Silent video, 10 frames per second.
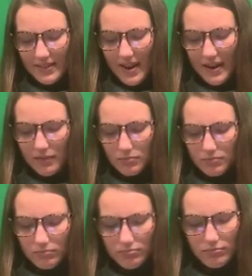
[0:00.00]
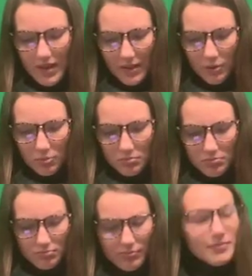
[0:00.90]
natal?
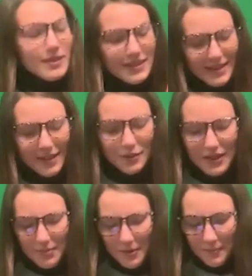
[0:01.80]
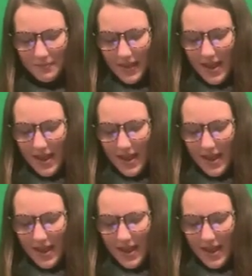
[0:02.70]
Natal debut.